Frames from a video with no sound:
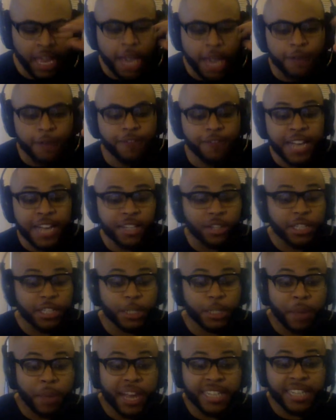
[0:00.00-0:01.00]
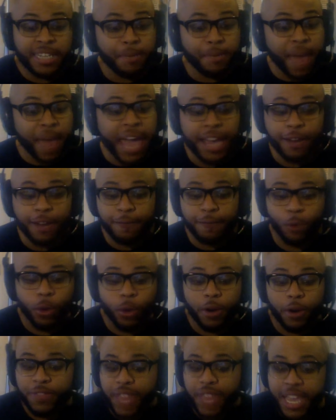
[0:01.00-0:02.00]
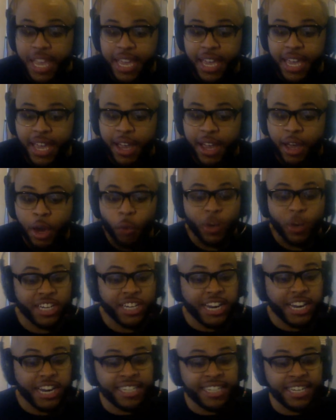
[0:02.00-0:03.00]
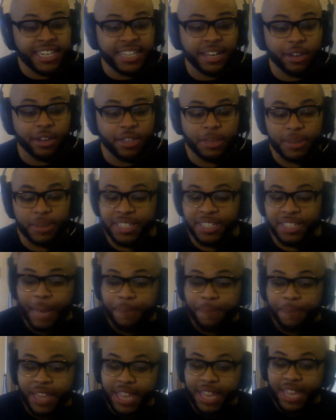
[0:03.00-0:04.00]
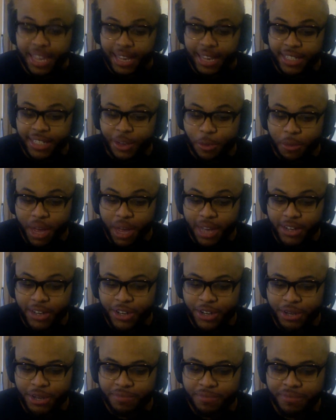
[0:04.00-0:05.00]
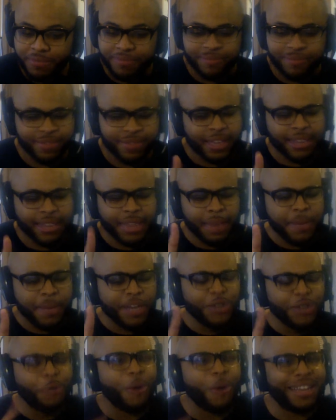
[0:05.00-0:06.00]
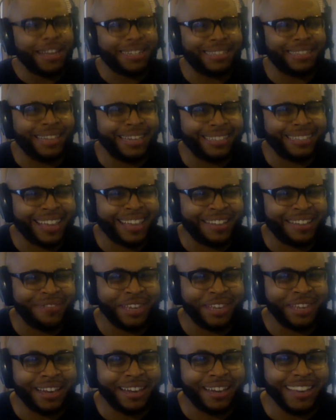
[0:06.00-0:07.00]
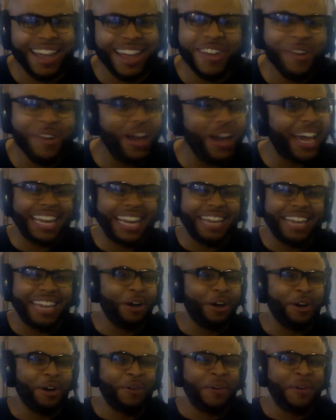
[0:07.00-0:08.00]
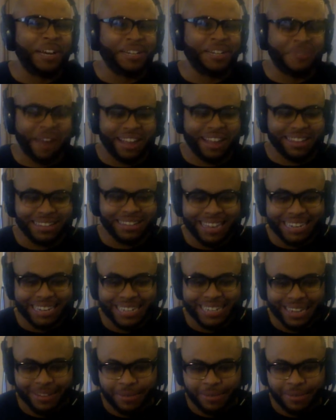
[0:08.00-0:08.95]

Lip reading: Faisal is pacing back and forth thinking when JC tells him to stop thinking so much. Let me translate that for y'all. Y'all know I got to give y'all a quick translation.